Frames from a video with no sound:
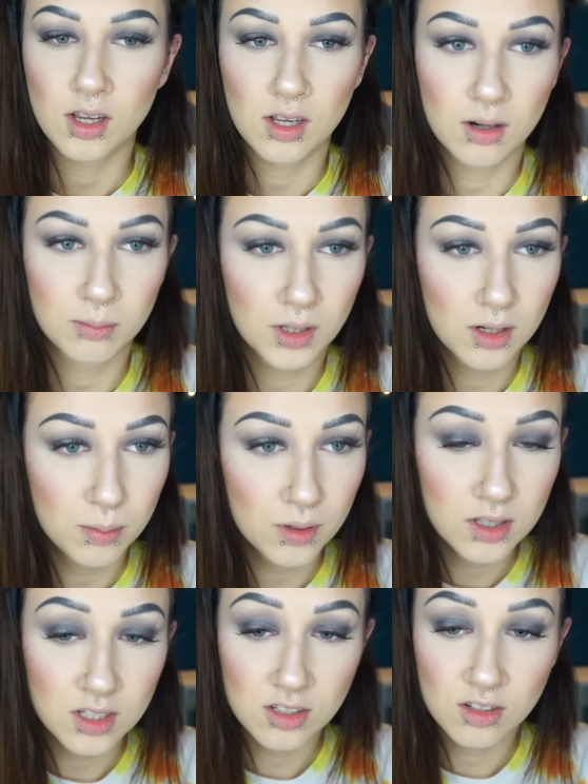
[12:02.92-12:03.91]
And I'm gonna
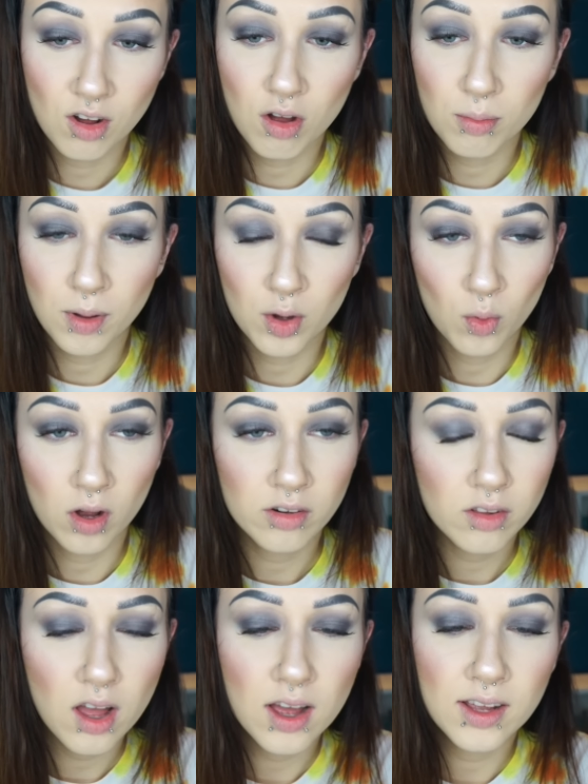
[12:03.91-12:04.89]
put this on my
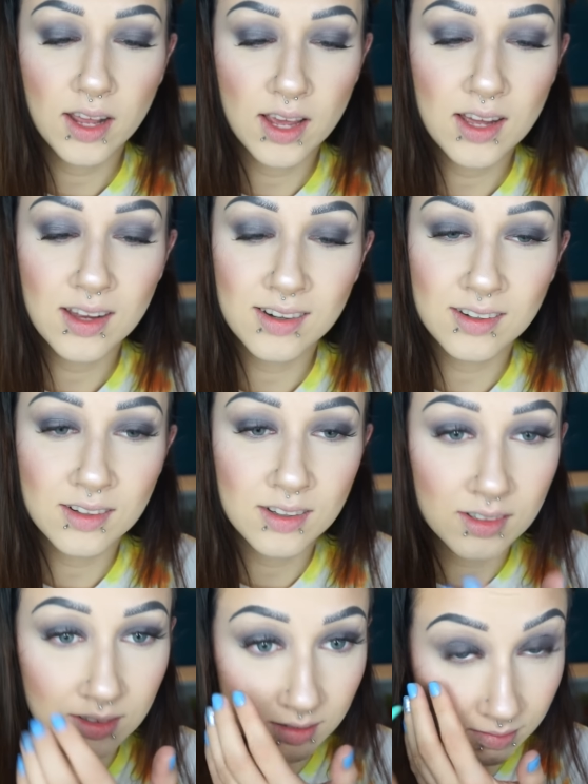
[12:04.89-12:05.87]
waterline
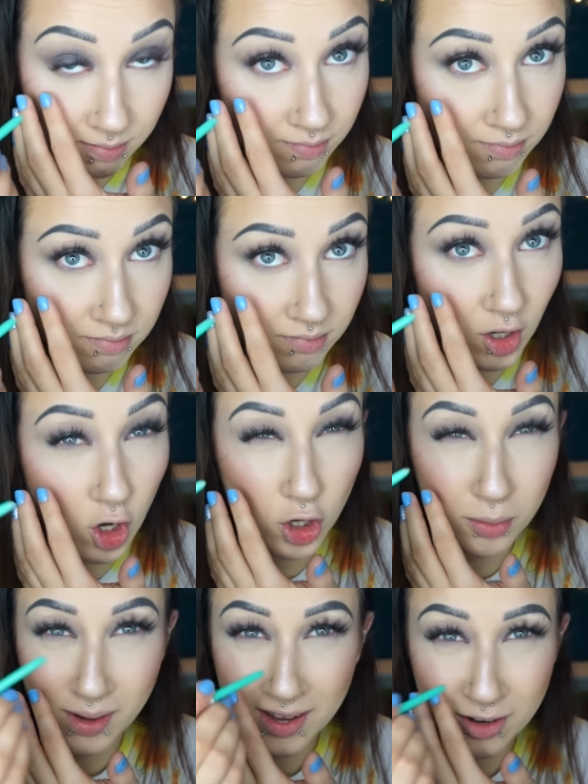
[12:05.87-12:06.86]
and
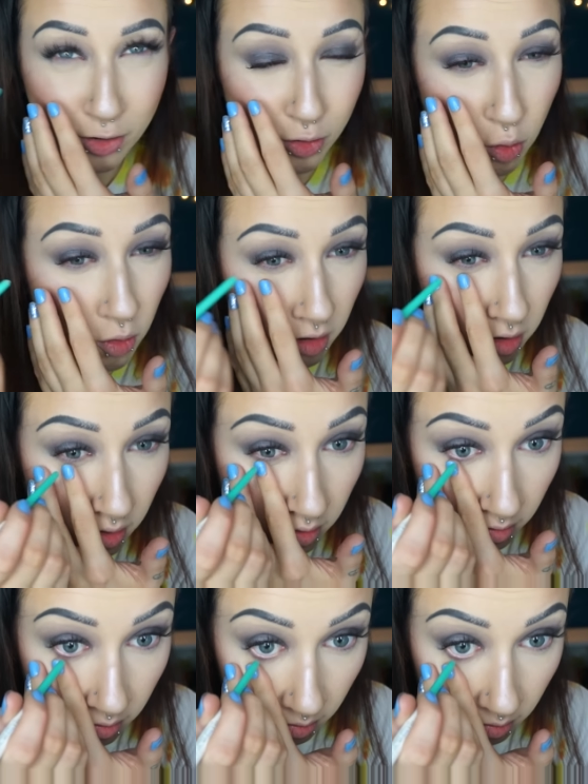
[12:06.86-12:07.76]
on my inner corner.